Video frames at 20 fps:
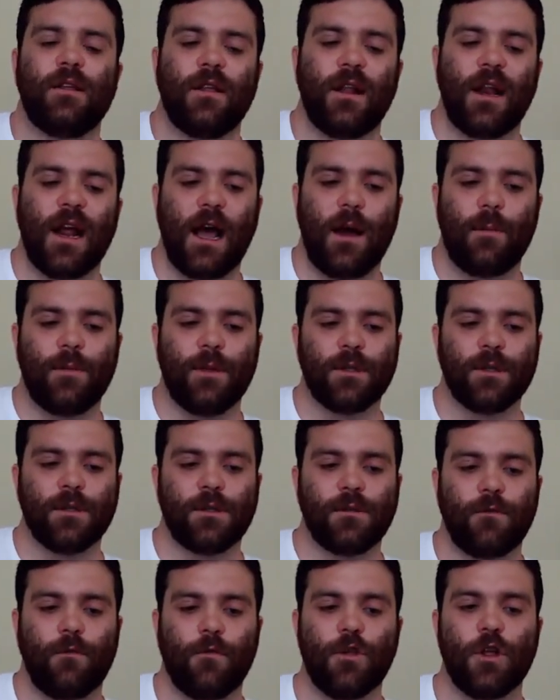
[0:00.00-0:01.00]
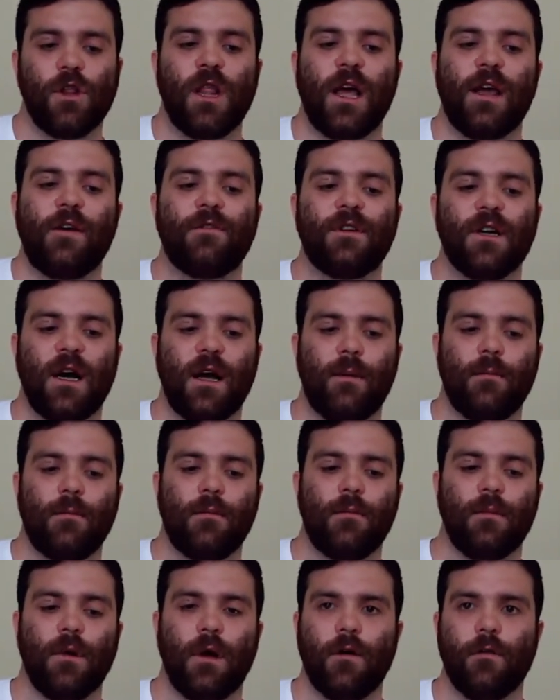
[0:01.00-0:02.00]
that happens for the lifetime
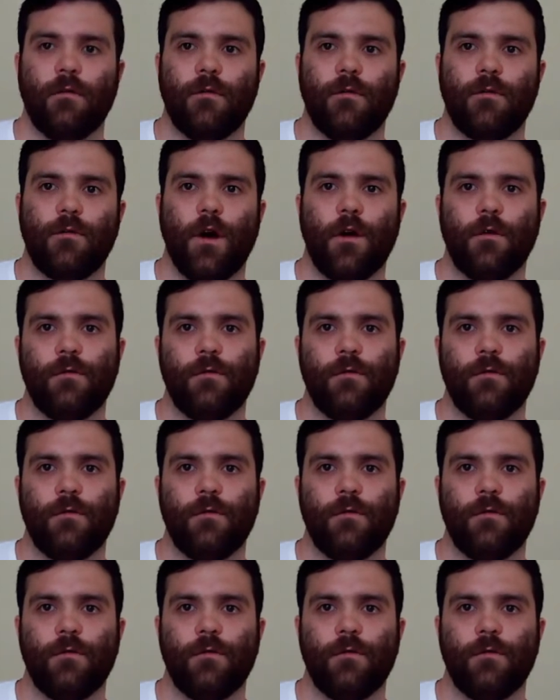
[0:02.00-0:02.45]
of